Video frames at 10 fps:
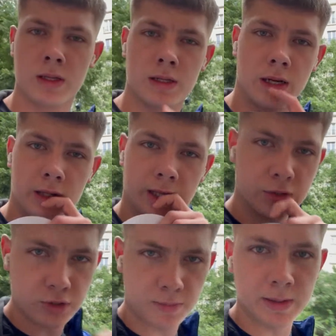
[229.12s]
Now then, I've
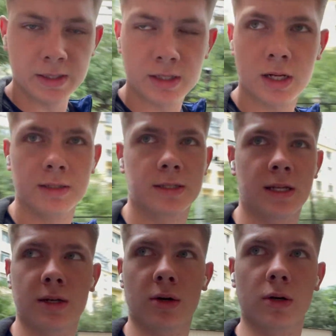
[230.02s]
just been inside the
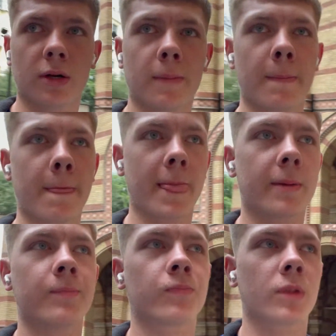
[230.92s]
synagogue.
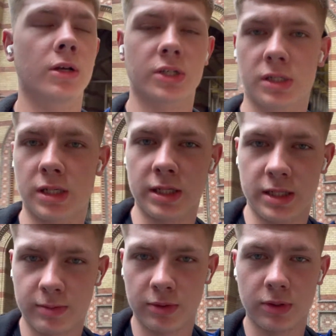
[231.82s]
As you see, it's
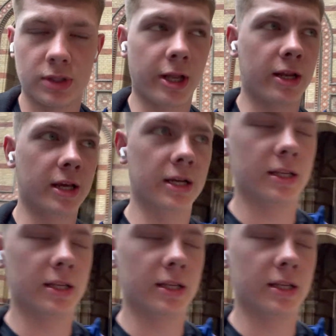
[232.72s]
absolutely stunning, and